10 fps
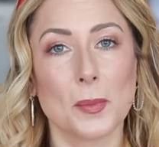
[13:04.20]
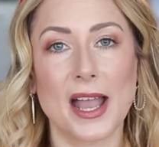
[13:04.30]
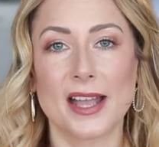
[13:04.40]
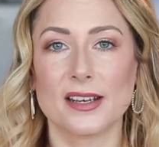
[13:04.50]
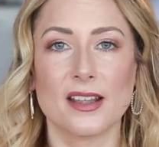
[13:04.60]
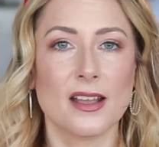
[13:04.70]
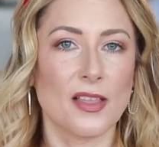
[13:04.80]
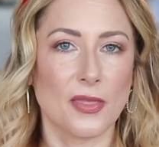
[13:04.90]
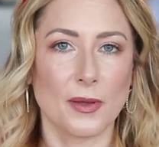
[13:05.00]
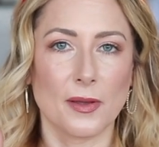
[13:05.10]
men,
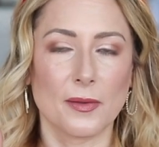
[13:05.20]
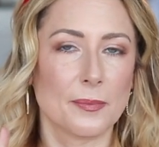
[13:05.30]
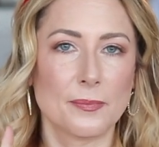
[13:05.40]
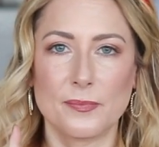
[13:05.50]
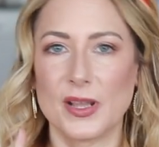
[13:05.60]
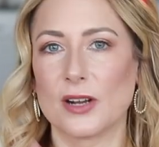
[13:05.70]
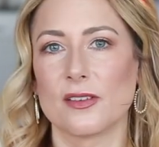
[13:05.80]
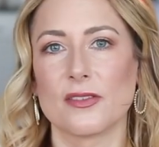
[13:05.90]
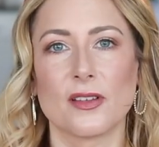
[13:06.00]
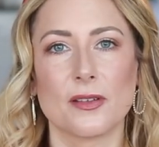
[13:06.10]
the beer
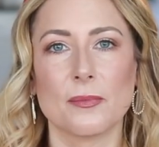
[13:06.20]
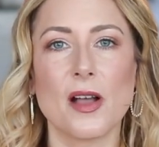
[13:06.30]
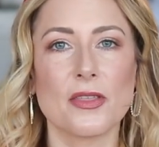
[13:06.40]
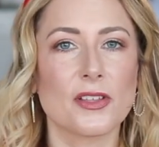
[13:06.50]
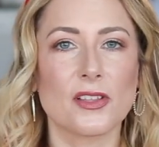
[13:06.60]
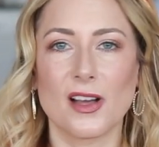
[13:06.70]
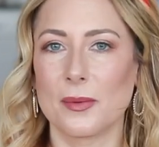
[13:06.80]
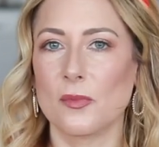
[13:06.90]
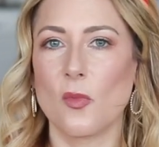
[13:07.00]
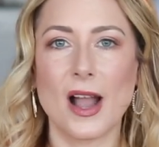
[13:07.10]
of the month
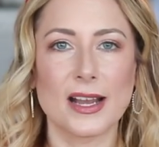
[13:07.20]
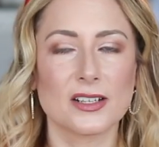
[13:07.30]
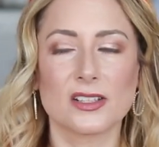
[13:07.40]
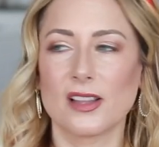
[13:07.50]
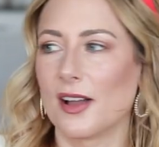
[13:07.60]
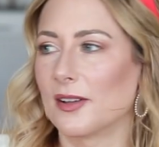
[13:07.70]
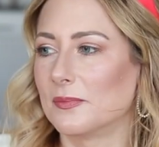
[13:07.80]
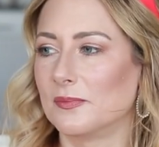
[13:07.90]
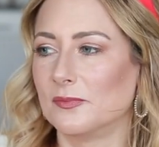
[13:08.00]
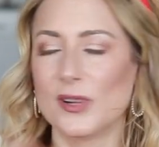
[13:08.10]
club, wine
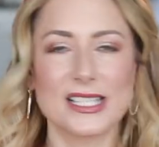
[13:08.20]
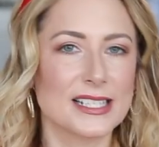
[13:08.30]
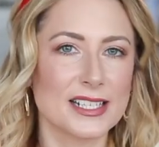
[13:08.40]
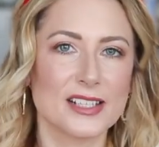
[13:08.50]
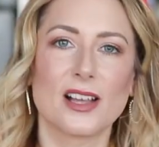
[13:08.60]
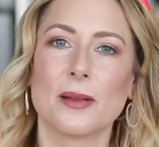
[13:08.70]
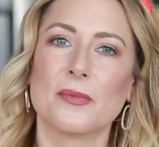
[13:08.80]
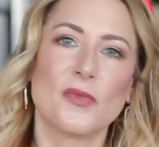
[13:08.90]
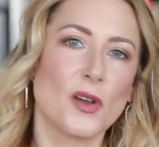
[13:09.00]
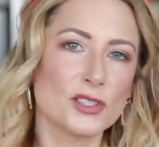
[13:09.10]
club, whiskey
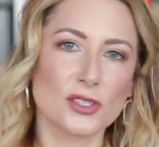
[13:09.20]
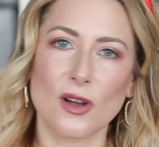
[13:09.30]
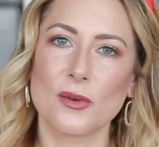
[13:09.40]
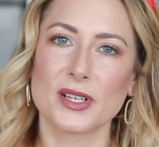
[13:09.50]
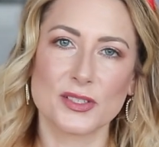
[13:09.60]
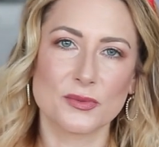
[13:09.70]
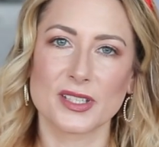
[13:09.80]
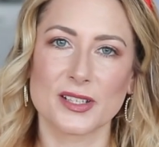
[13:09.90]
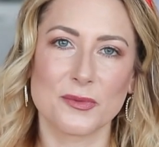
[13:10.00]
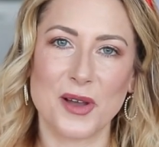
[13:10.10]
club, those are always
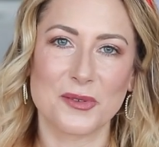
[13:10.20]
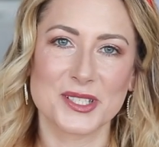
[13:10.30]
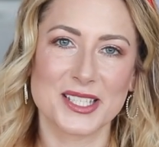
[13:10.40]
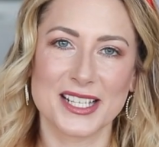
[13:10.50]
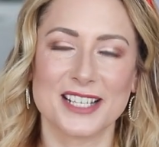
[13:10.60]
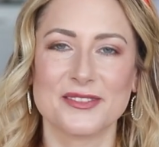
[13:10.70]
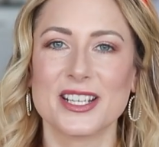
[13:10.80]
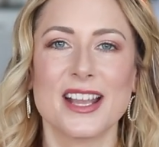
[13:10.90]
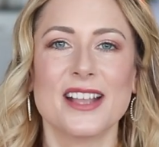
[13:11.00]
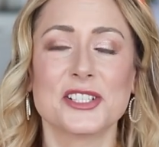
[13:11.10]
really well received.
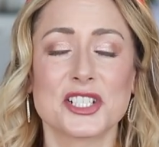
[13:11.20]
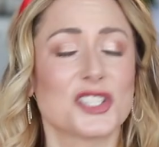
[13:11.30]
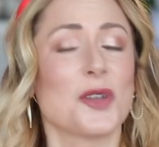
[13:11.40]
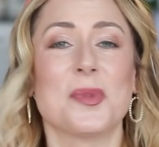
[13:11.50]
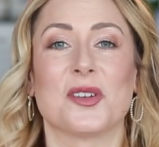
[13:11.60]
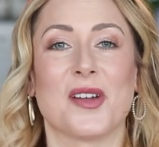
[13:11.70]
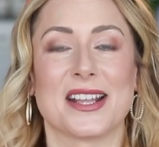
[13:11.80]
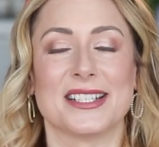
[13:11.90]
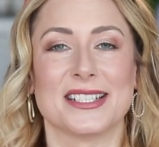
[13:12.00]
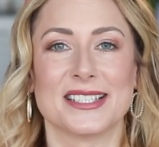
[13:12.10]
There's just so many great
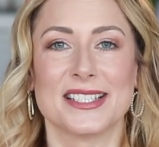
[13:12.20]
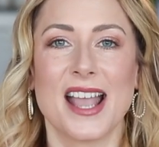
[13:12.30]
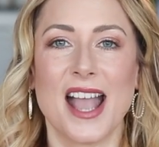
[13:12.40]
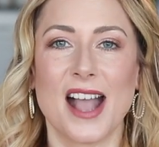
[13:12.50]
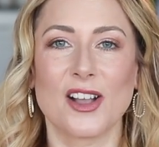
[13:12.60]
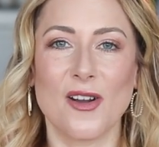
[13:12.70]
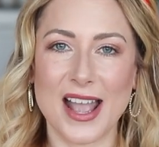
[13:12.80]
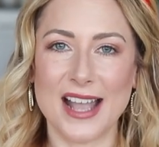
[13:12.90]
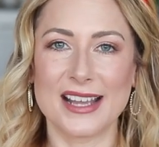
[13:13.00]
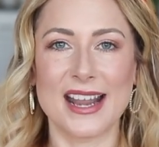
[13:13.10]
ideas. Go
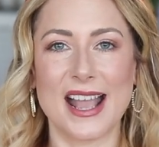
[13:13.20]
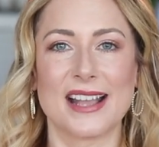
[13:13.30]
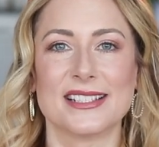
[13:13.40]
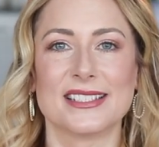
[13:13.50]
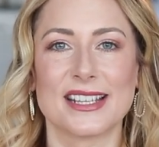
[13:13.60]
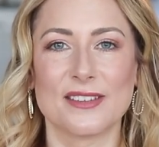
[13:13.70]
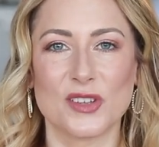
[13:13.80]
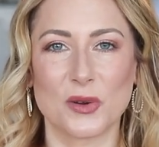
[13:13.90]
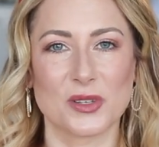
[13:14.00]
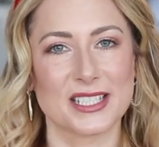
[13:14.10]
ahead and give
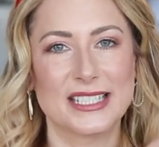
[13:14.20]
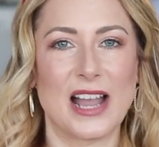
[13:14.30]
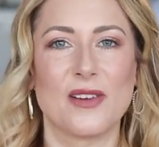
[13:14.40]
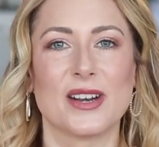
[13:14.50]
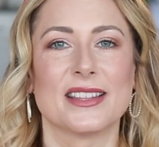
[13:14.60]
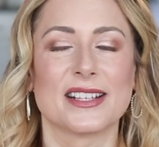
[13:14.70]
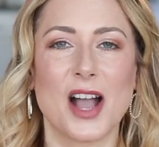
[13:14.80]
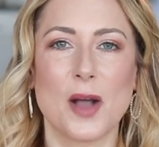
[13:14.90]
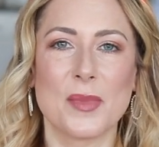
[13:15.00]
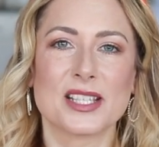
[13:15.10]
yours down in the
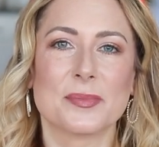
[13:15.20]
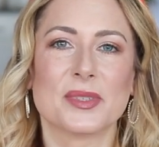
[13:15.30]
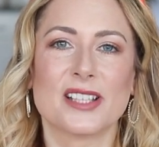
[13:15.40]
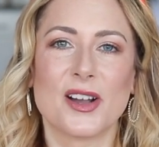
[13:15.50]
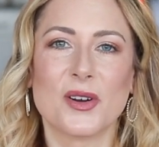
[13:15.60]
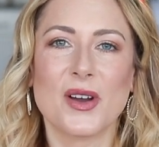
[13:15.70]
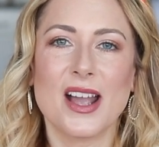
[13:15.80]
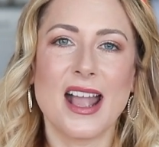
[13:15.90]
comments below.